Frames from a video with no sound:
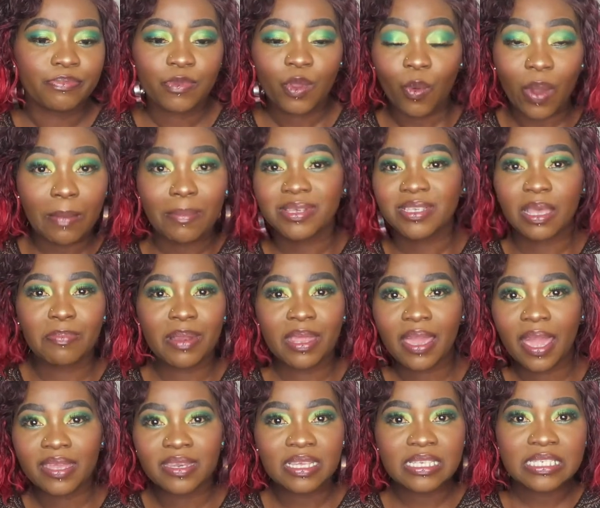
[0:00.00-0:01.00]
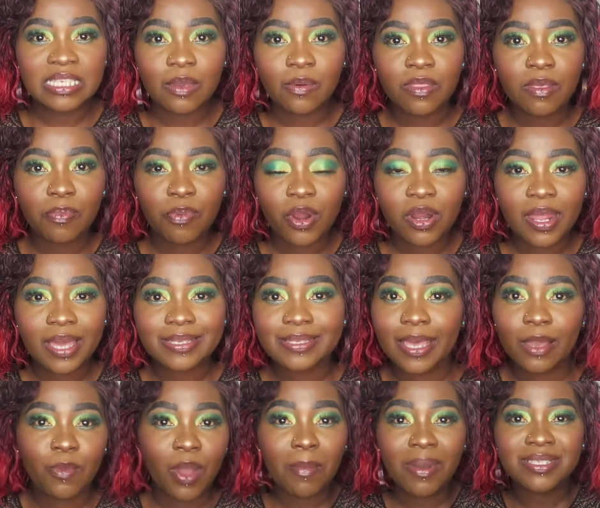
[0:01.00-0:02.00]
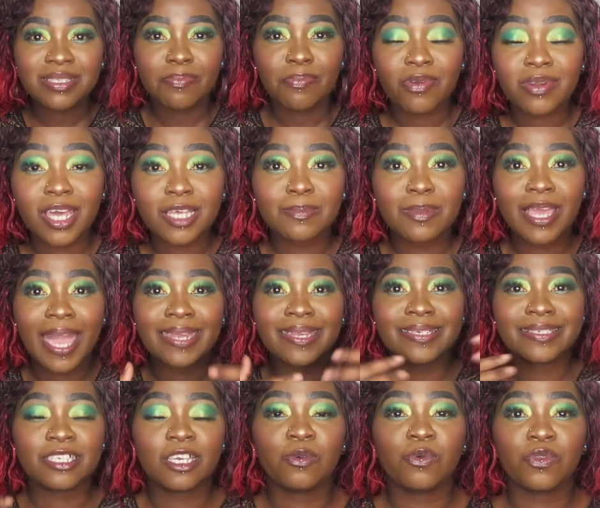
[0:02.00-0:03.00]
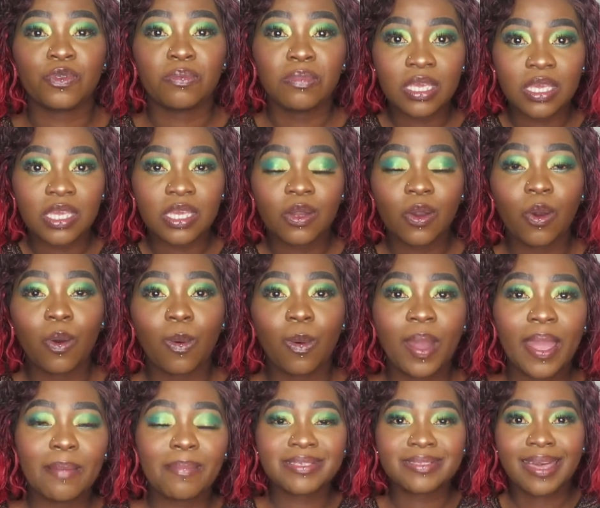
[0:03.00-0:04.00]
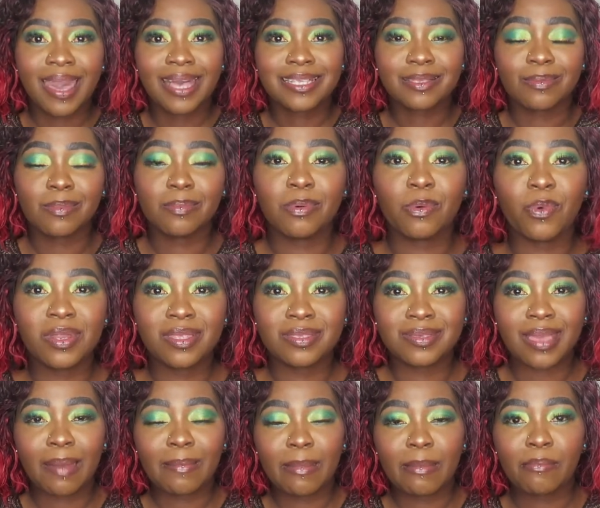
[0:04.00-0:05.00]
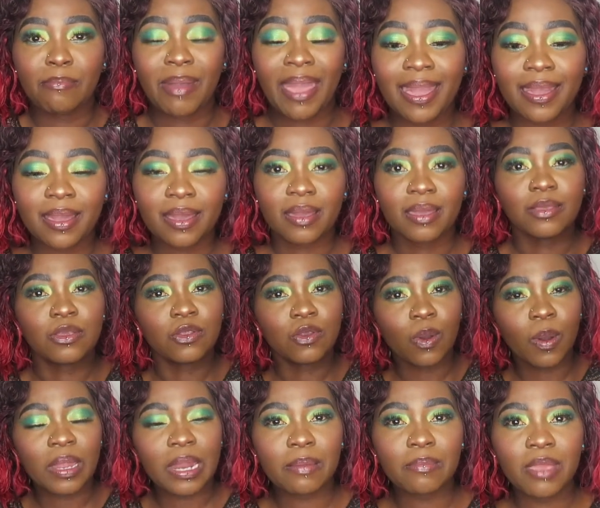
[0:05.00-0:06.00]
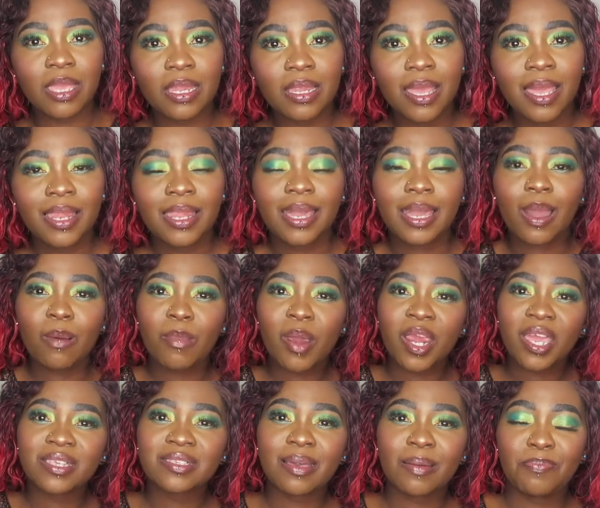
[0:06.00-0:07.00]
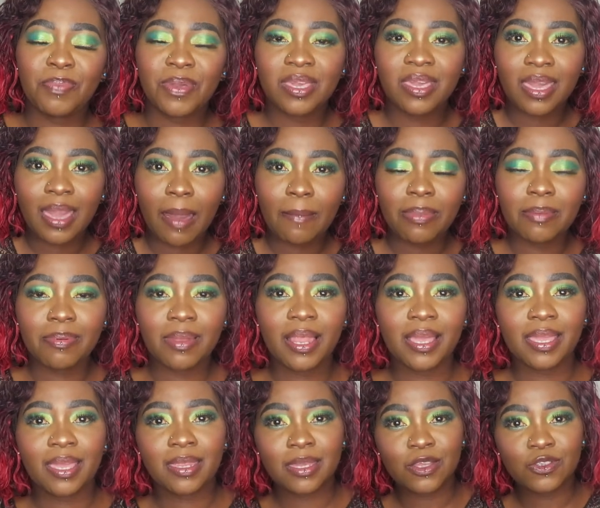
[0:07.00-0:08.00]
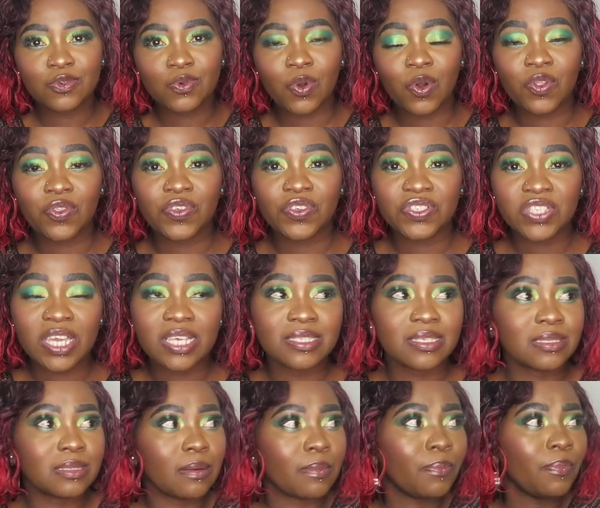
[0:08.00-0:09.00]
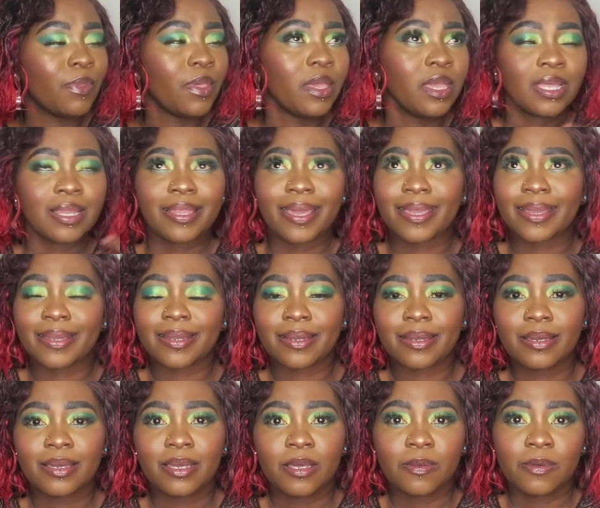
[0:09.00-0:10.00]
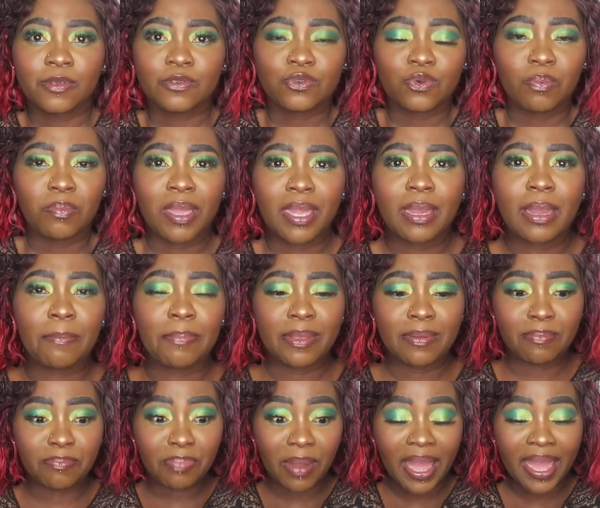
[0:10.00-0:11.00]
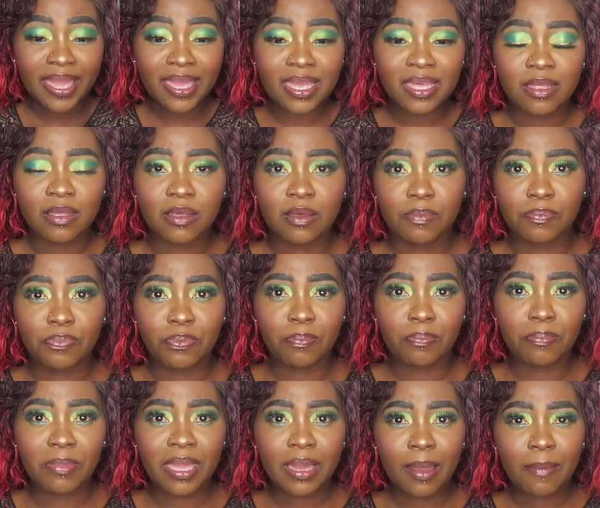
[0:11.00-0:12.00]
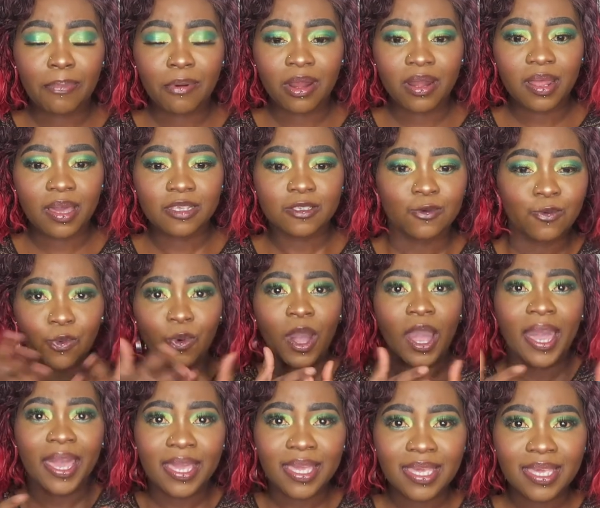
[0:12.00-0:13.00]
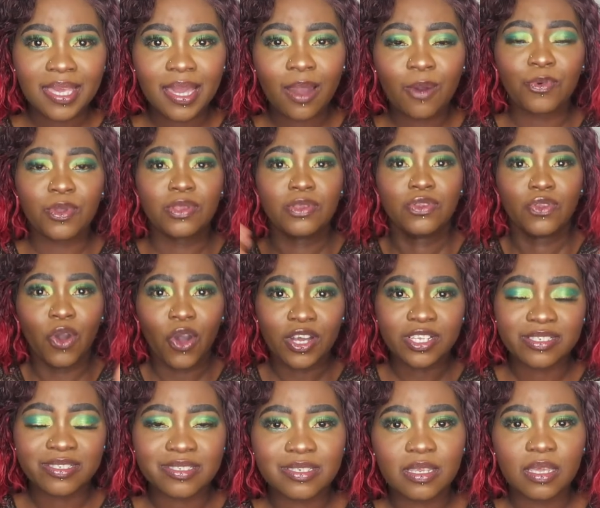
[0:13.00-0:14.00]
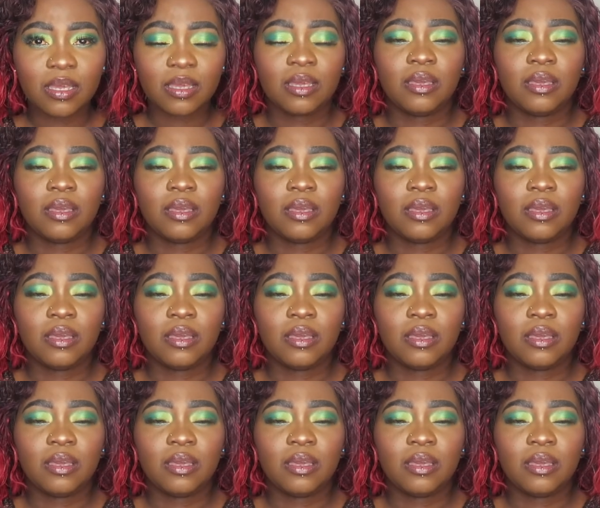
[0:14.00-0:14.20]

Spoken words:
Why must I play hide and seek with the products? Like, why must the product play hide and seek with me? Or why must I ask the people when it's coming back? You know what I mean? Like, our markets are picking up, people are getting into all these things and them like into makeup and buying makeup products. Why are we not